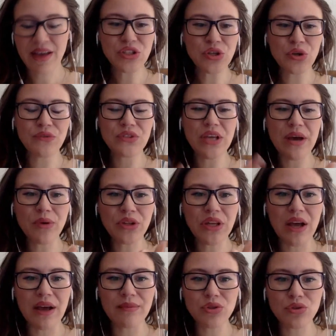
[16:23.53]
so if someone
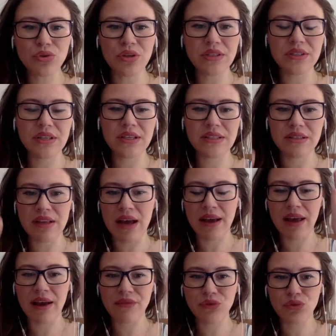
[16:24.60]
comes to you and says, I
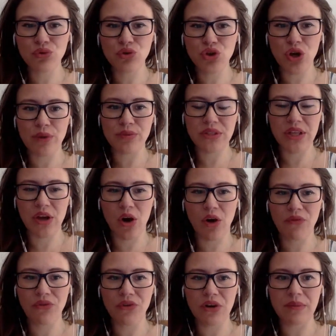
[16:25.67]
have two jobs they're
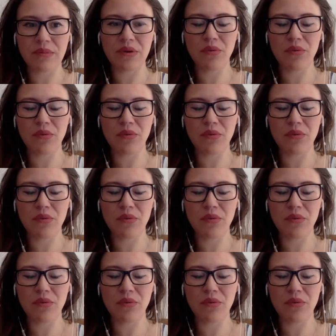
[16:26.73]
offering me,